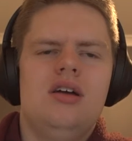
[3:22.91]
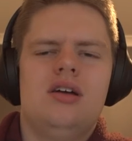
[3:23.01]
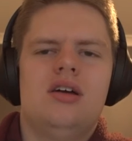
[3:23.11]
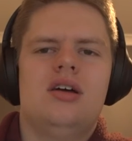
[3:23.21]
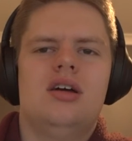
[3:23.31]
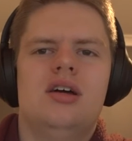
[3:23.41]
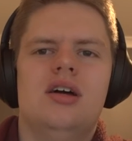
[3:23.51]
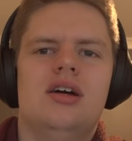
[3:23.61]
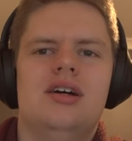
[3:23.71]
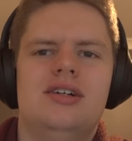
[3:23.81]
It's,
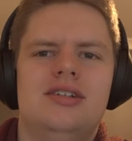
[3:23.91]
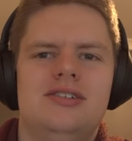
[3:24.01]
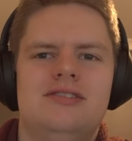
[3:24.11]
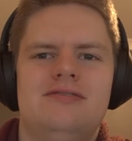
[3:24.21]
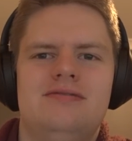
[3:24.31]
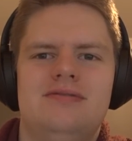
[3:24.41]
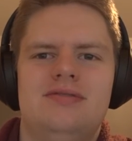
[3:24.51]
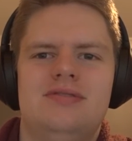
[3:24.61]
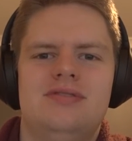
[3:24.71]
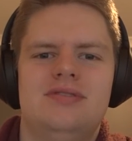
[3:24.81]
um it's a
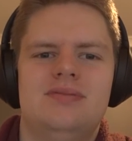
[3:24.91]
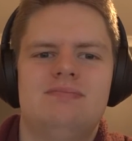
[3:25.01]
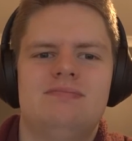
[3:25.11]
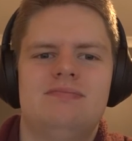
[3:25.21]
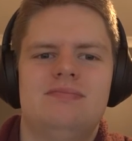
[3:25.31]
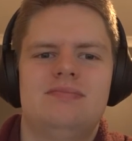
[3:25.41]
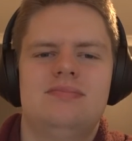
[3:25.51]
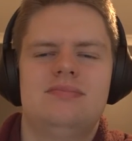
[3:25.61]
um it's